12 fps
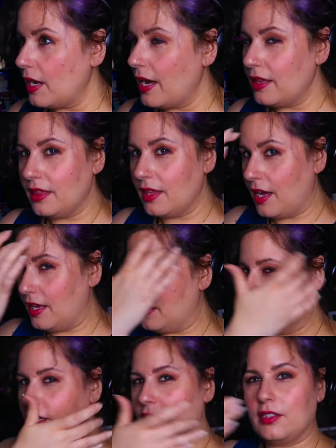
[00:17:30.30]
I
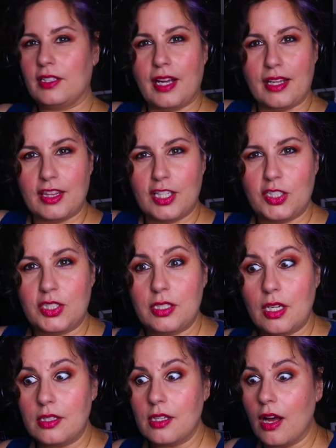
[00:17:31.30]
think she
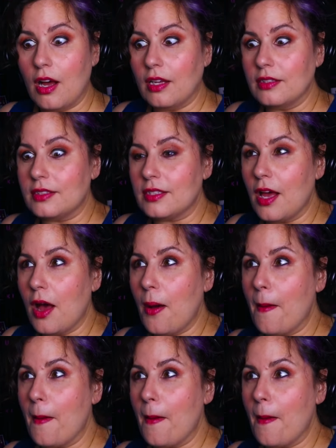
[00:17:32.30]
does also.